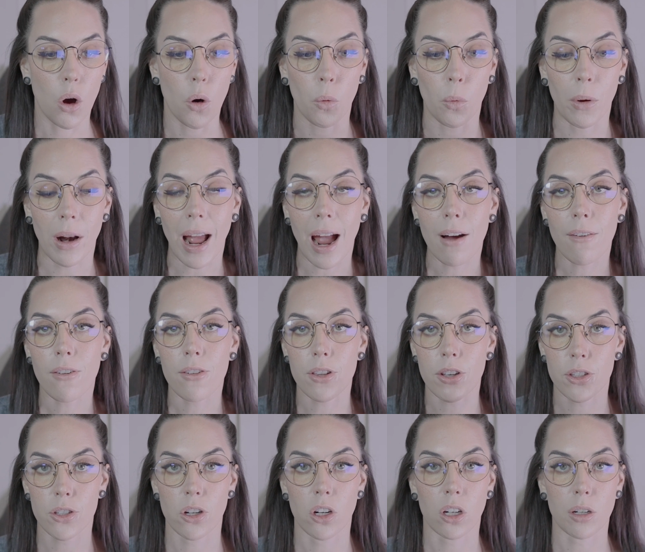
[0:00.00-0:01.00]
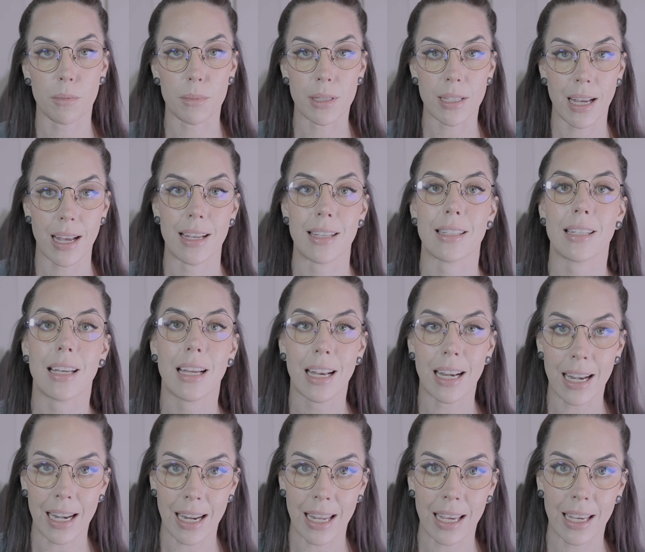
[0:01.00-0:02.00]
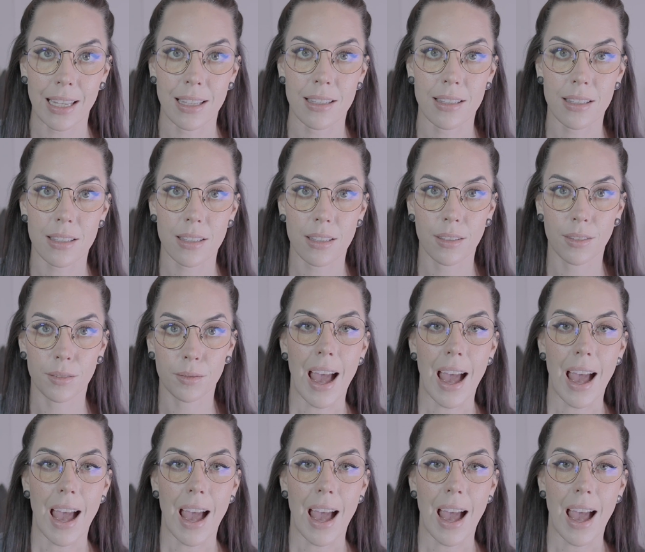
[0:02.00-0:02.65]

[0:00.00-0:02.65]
whatever the circumstance needs.